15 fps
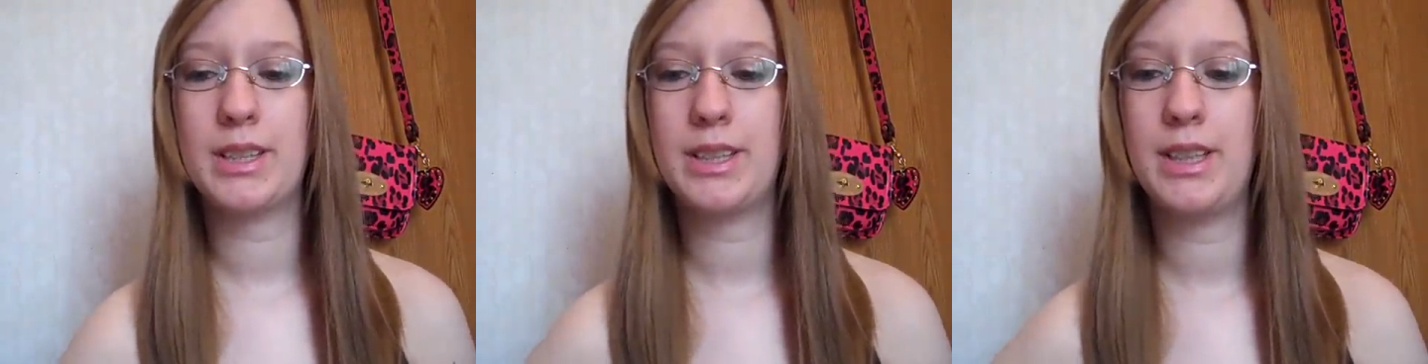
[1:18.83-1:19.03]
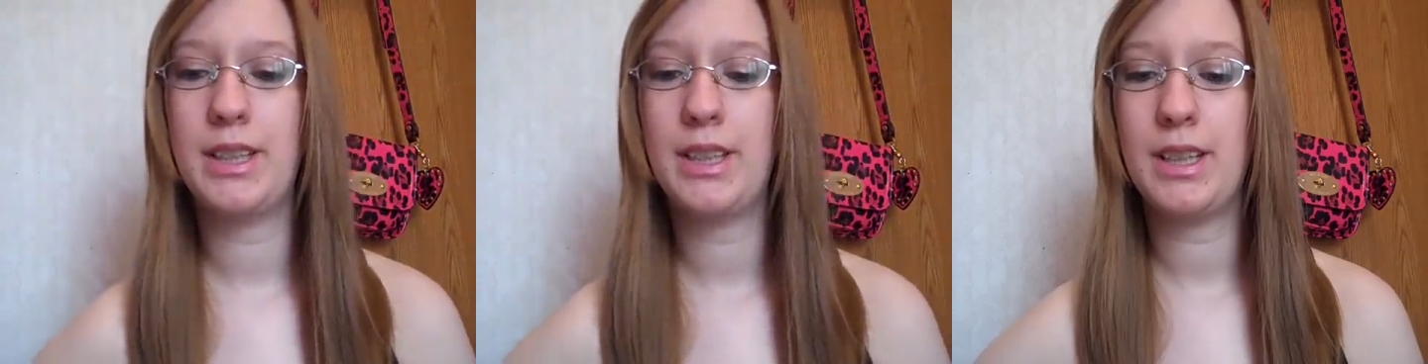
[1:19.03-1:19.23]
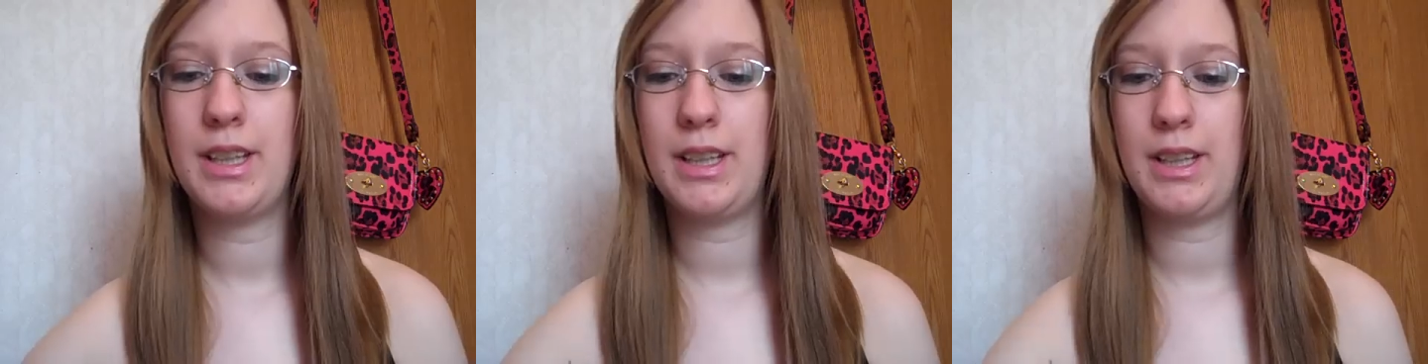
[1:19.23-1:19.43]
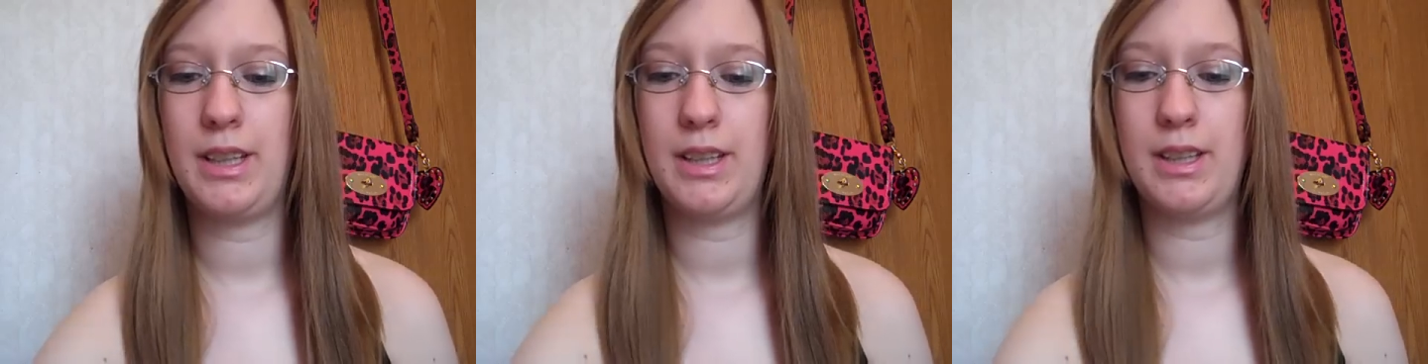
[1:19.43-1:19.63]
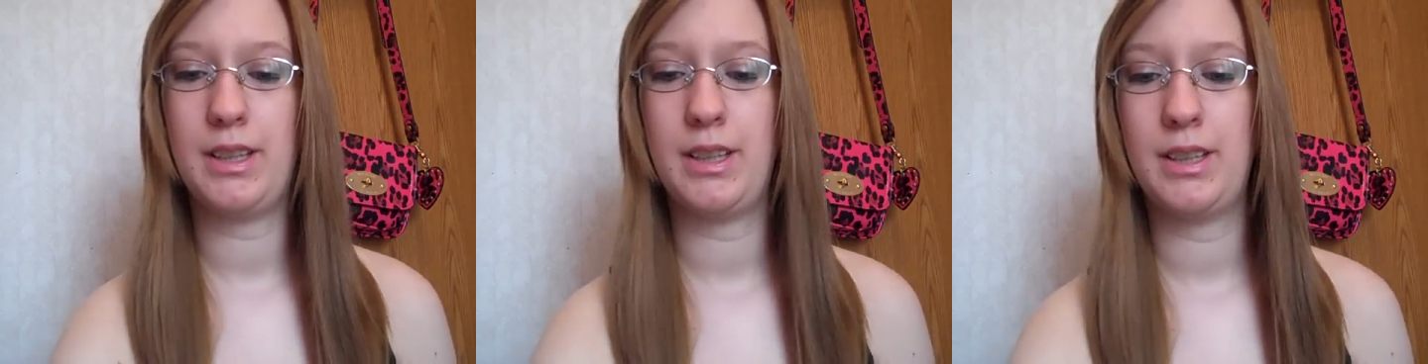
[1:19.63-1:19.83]
thing
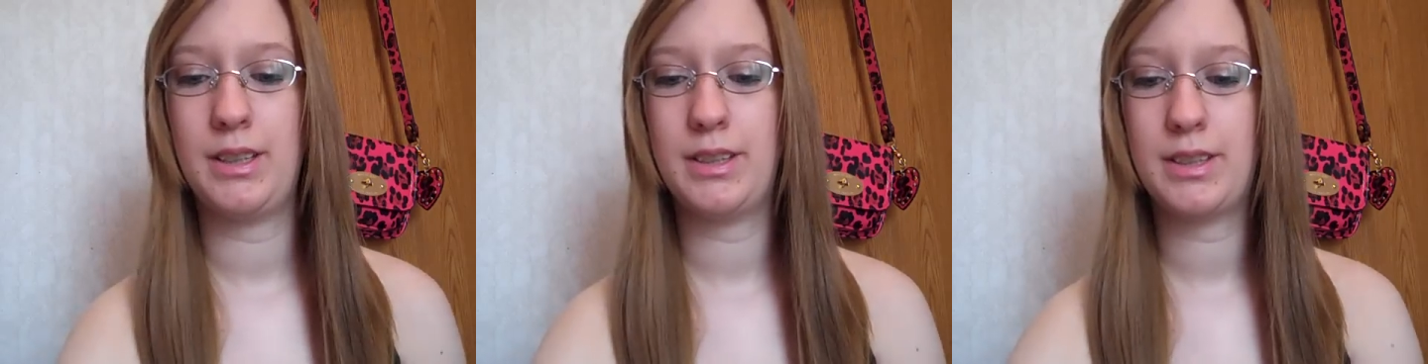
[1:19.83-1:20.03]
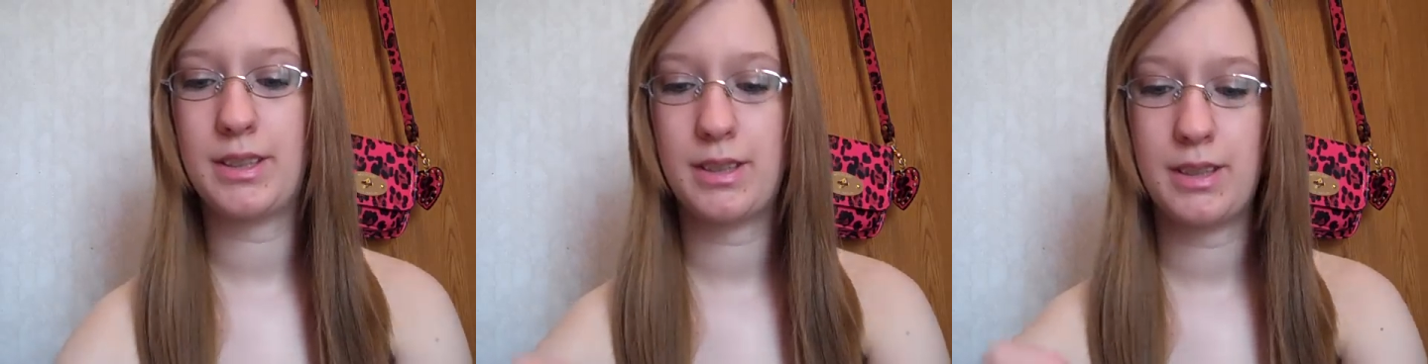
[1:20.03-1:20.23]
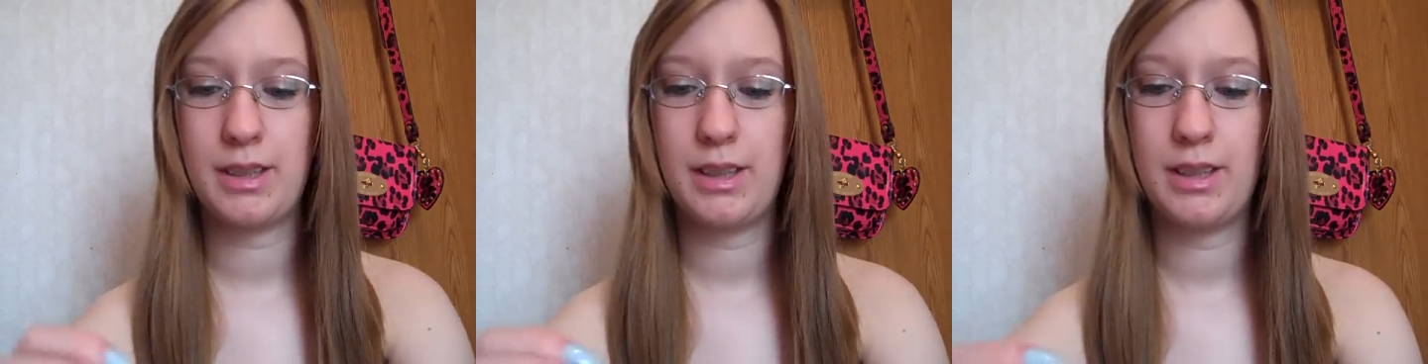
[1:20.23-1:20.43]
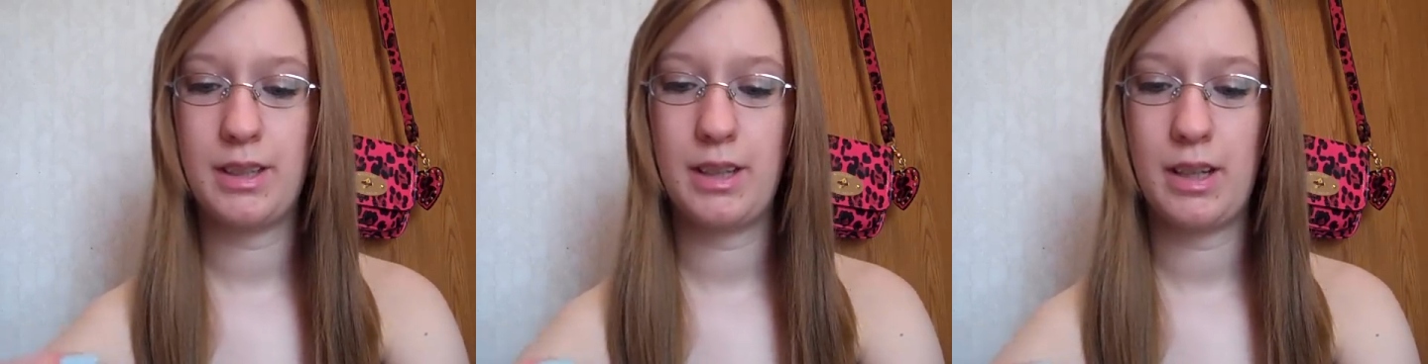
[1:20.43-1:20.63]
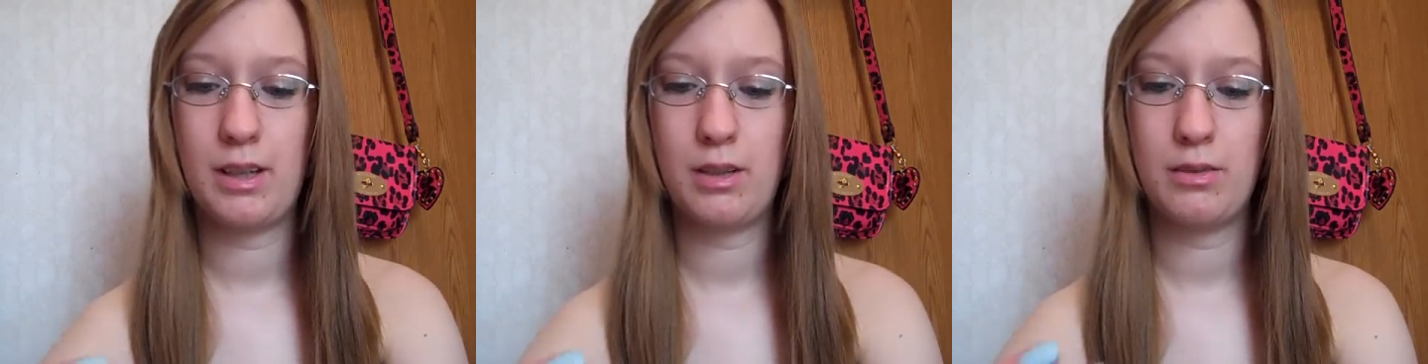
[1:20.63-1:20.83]
is the
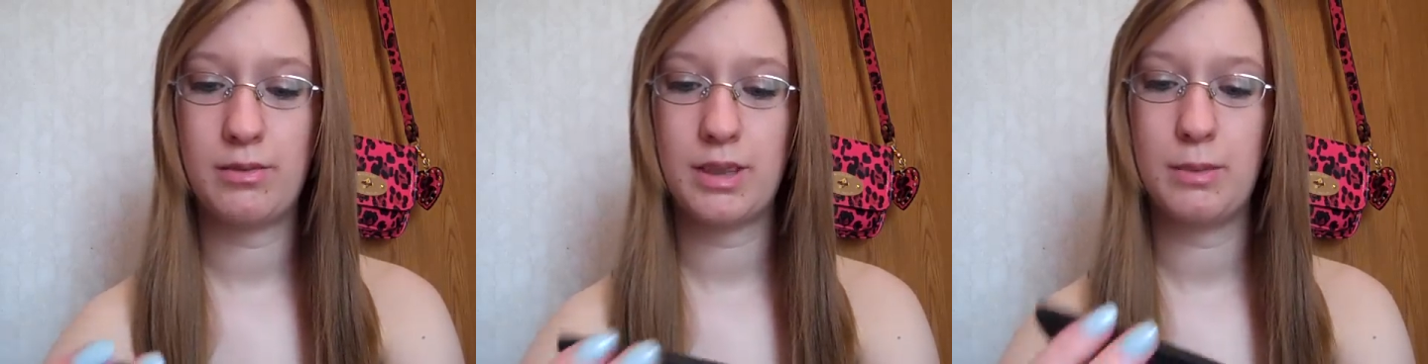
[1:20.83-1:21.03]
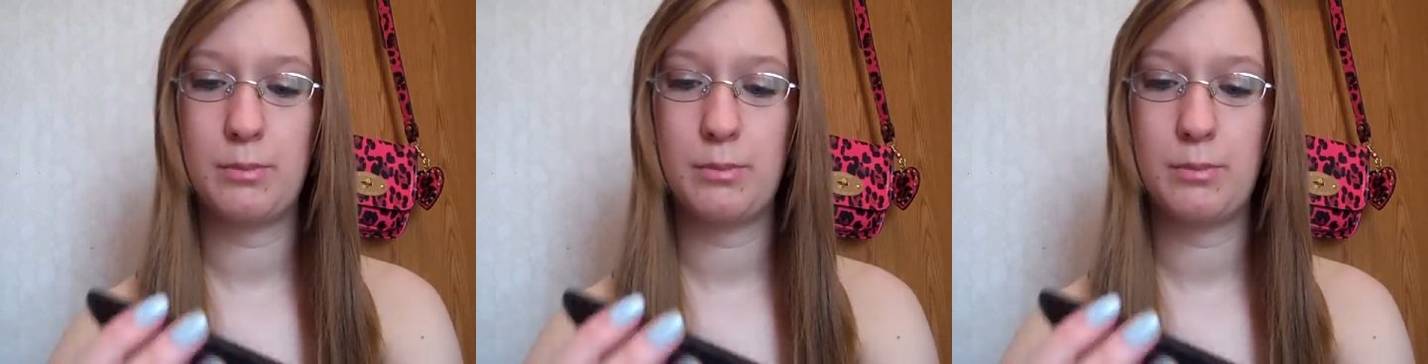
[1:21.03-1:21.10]
e.l.f.